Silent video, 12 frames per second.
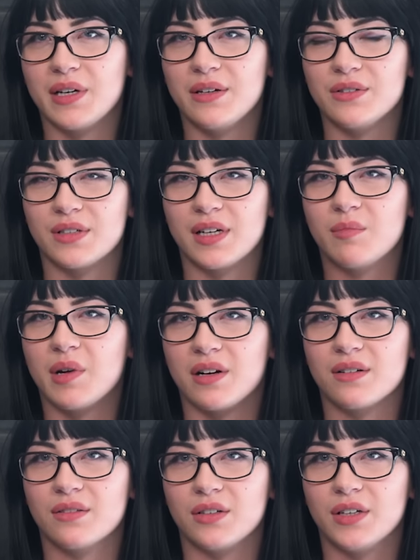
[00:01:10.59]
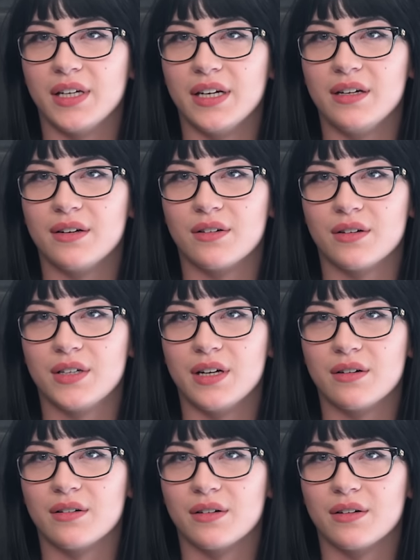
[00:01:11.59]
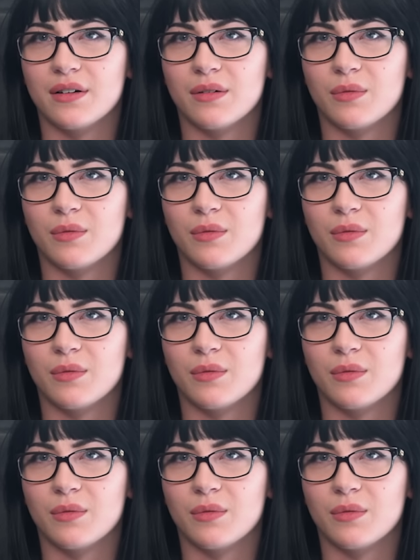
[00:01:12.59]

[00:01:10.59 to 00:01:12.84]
who's like better looking or younger or